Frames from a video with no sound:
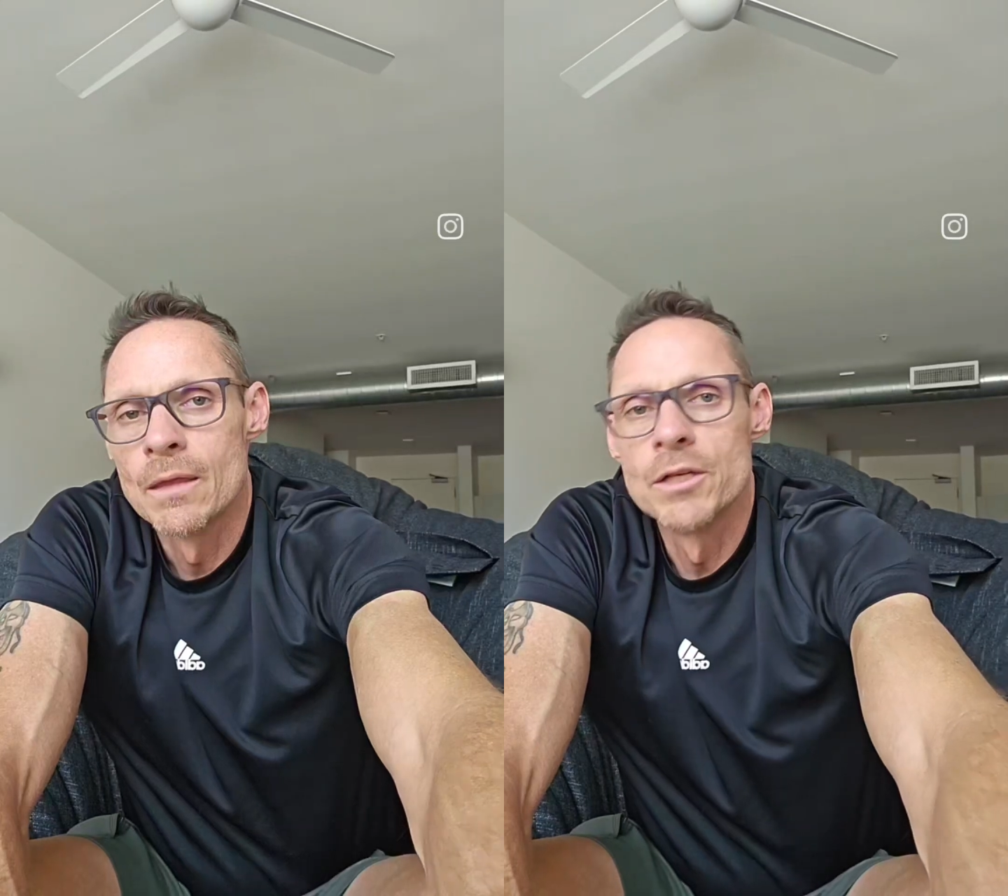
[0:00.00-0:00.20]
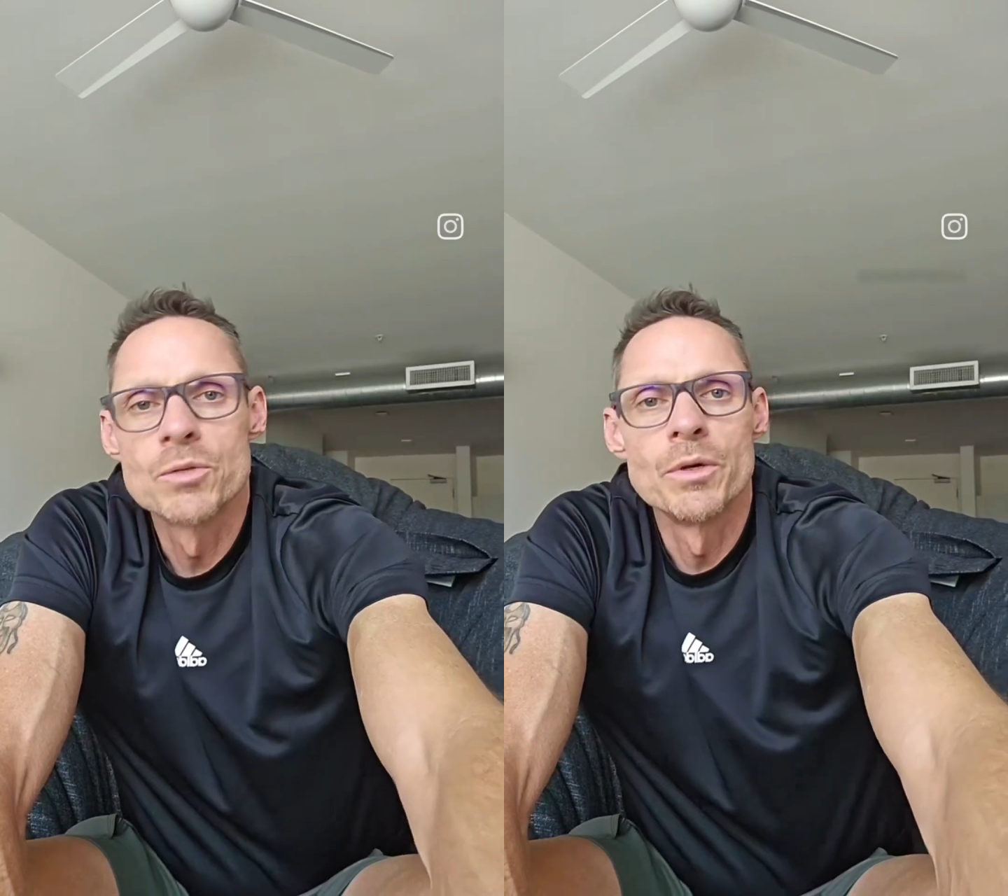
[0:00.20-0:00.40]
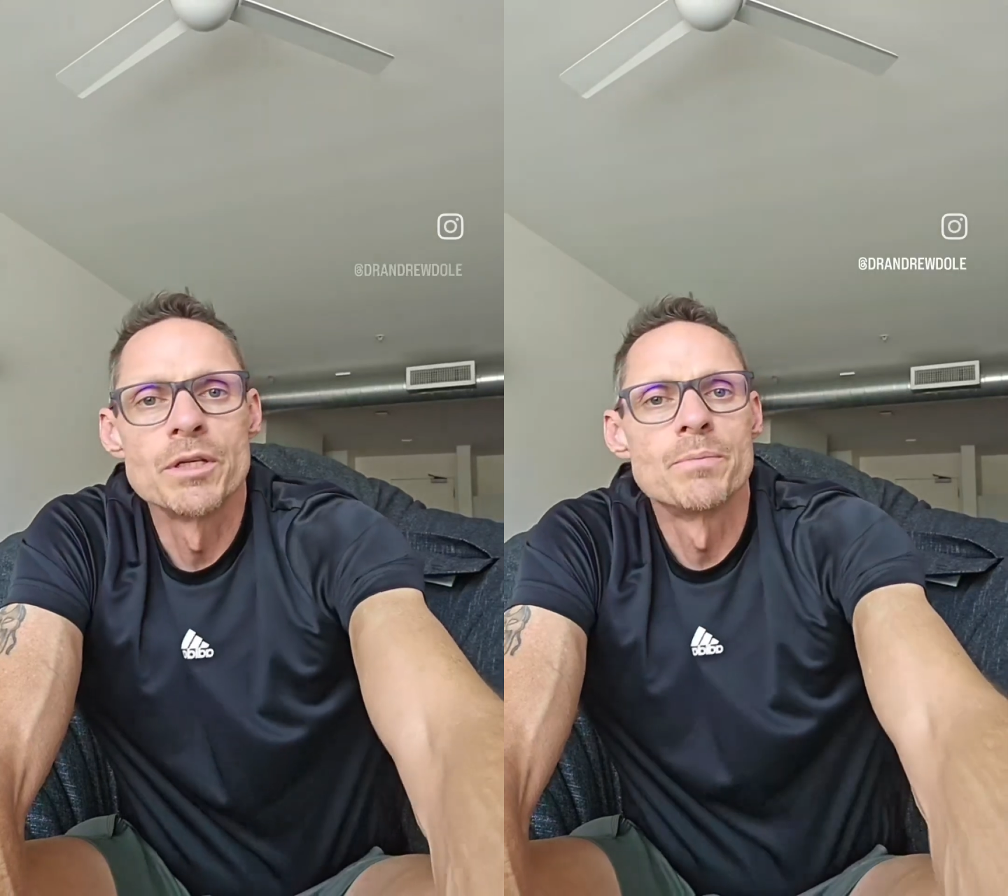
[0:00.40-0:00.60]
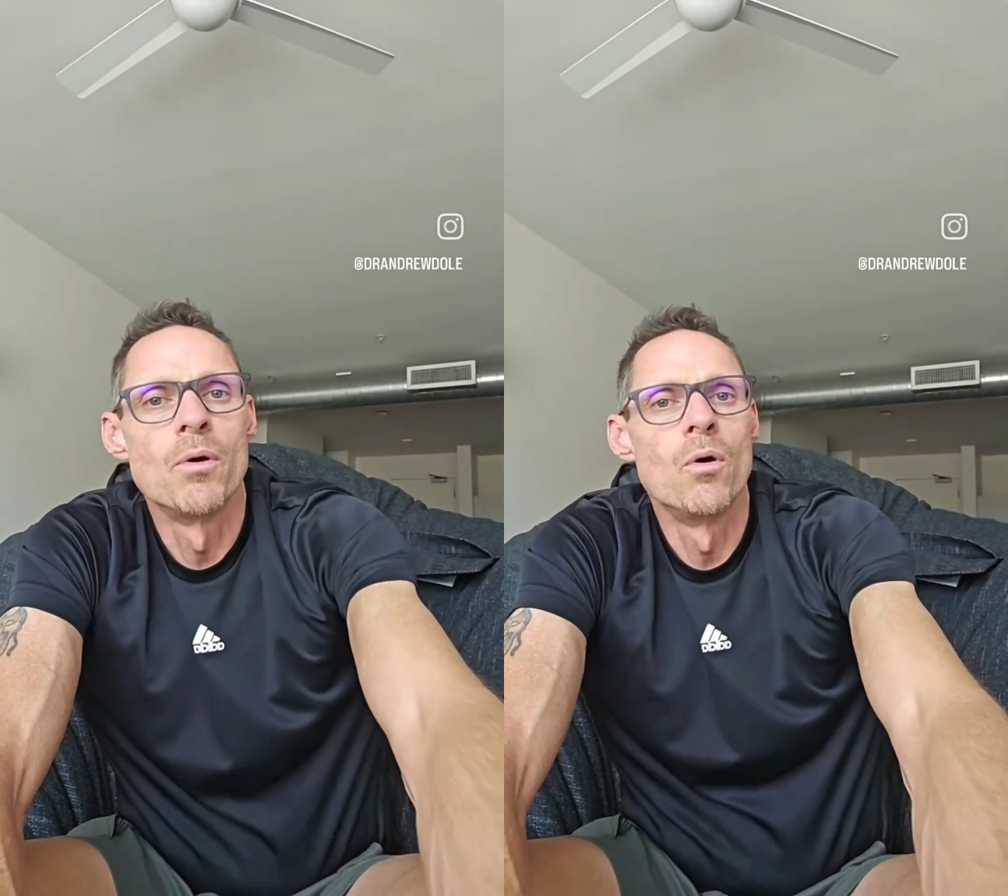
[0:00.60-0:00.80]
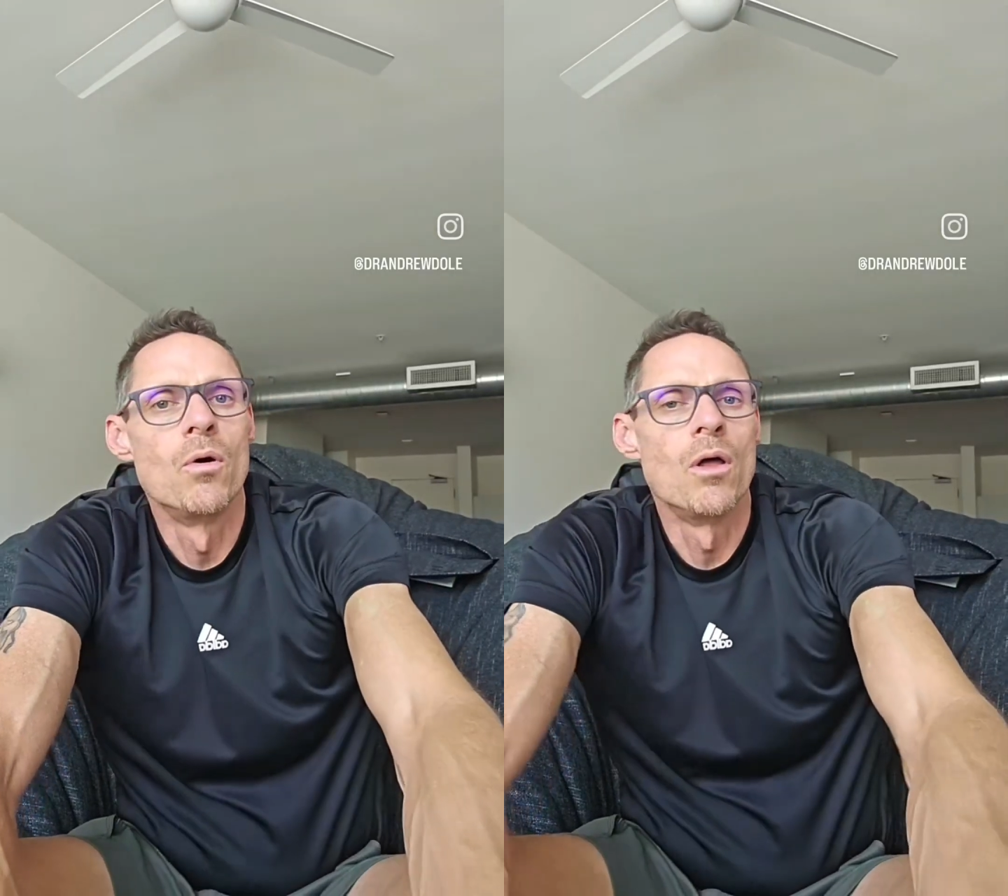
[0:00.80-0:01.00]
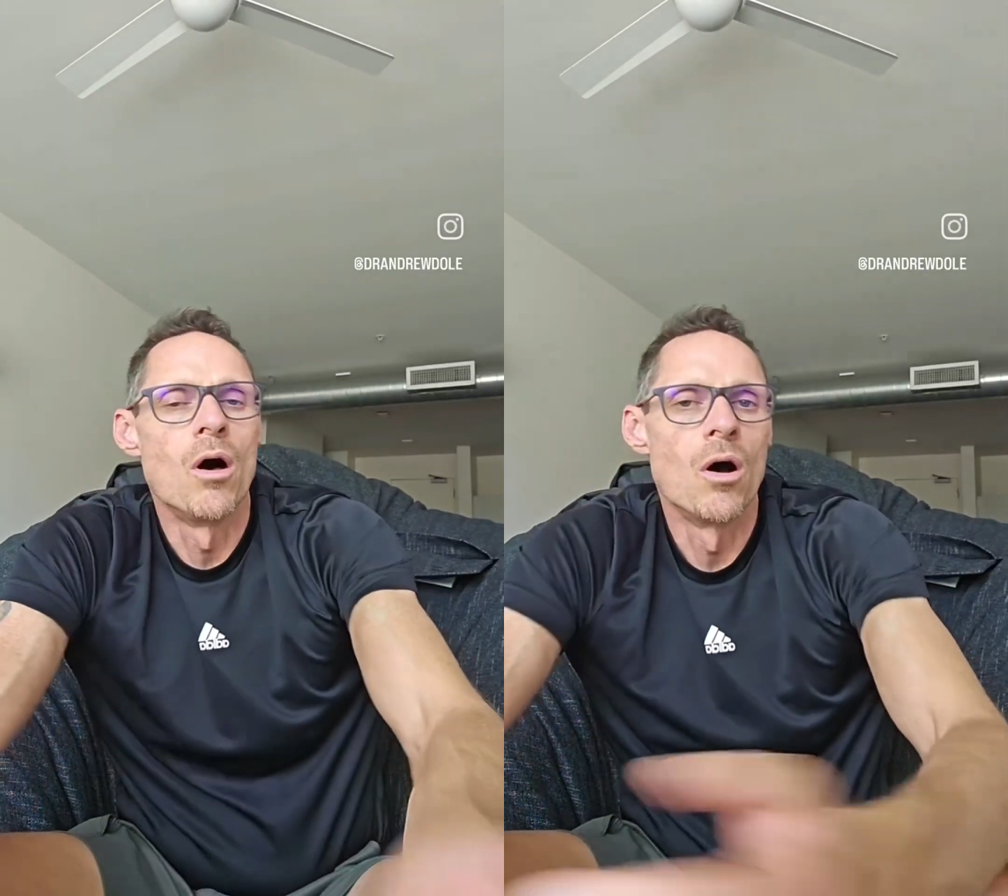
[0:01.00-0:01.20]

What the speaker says: This week's poll,